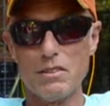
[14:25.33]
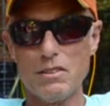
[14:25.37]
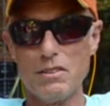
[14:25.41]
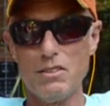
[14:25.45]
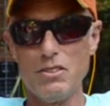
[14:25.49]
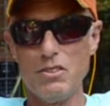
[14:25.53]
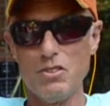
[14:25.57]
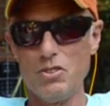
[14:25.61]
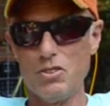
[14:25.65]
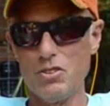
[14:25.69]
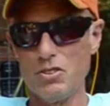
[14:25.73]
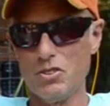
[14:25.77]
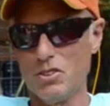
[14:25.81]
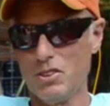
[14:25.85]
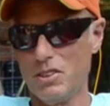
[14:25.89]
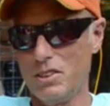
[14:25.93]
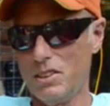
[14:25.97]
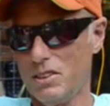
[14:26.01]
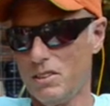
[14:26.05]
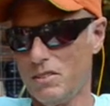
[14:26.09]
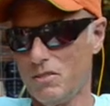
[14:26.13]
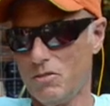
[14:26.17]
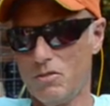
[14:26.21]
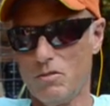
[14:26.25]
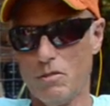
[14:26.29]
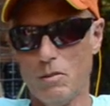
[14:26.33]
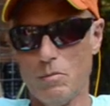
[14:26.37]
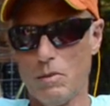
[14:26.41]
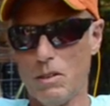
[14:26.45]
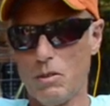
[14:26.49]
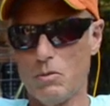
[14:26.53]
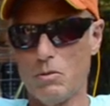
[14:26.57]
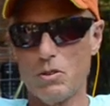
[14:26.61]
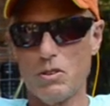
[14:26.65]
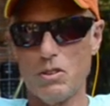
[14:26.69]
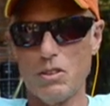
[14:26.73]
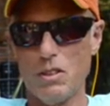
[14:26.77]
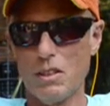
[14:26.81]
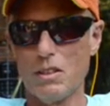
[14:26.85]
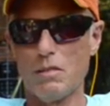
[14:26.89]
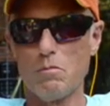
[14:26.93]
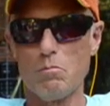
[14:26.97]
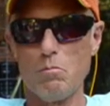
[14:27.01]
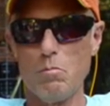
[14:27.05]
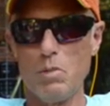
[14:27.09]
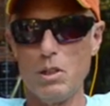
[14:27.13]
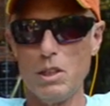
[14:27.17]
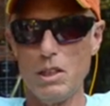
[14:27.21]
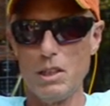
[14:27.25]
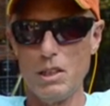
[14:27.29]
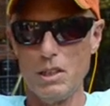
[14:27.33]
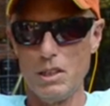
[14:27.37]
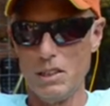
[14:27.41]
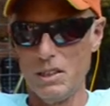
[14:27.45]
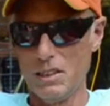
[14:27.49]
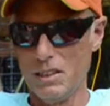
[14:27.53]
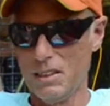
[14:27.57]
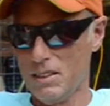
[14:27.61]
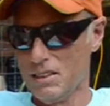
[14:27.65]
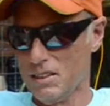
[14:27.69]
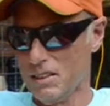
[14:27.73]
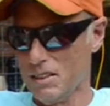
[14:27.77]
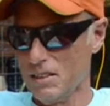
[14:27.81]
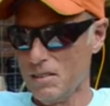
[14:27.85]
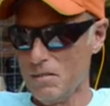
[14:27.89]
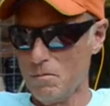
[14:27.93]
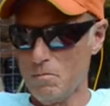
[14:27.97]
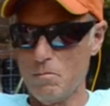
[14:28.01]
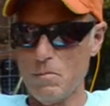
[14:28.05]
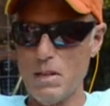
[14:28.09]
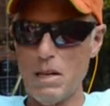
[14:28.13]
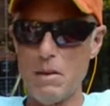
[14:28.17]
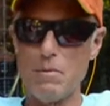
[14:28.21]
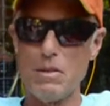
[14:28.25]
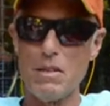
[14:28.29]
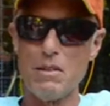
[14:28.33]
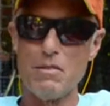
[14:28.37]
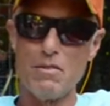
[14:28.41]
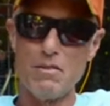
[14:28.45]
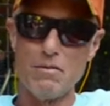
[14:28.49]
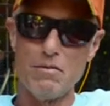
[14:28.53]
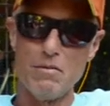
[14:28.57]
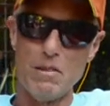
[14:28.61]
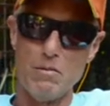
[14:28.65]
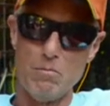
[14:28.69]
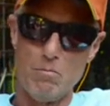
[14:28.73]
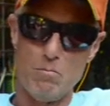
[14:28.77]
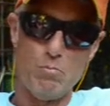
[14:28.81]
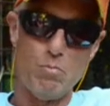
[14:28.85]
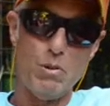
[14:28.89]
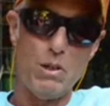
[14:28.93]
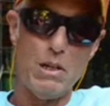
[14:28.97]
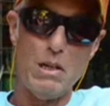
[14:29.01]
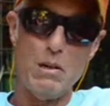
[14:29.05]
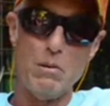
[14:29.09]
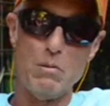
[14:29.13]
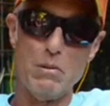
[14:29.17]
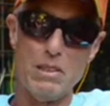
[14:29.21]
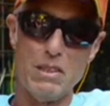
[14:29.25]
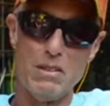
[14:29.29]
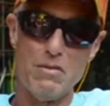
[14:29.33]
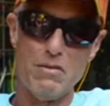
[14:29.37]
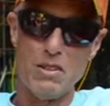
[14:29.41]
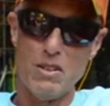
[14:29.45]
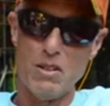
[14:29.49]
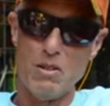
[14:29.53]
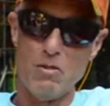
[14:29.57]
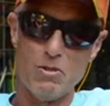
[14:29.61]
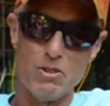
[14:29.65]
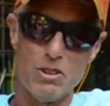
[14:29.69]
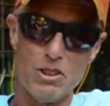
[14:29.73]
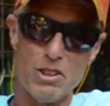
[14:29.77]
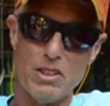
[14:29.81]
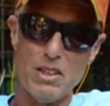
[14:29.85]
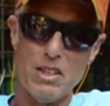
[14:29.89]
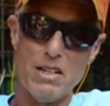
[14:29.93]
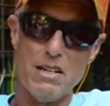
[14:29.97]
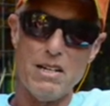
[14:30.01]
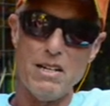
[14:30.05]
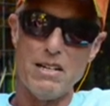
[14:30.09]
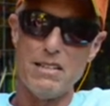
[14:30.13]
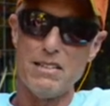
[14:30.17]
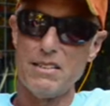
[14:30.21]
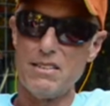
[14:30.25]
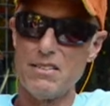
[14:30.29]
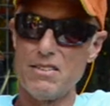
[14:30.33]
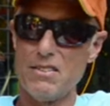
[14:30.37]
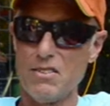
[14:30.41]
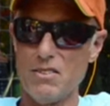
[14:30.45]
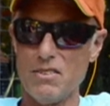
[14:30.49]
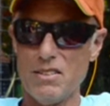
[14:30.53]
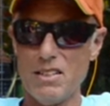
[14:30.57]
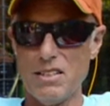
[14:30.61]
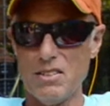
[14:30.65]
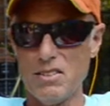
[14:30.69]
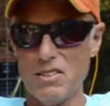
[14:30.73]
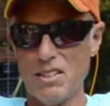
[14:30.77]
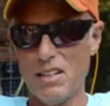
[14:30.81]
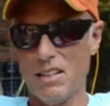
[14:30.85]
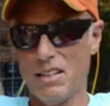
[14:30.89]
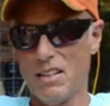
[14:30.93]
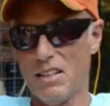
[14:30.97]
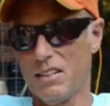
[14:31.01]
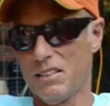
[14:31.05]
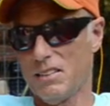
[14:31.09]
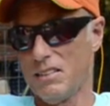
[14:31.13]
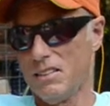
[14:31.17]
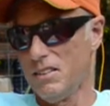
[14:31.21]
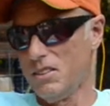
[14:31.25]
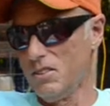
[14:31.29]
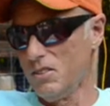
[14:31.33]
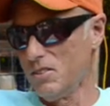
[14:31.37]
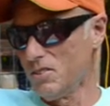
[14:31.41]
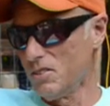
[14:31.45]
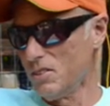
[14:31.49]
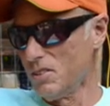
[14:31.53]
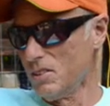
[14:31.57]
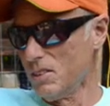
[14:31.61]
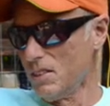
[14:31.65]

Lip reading: usually. I mean, we're talking big, maybe even, probably even over slot. So that's how that goes.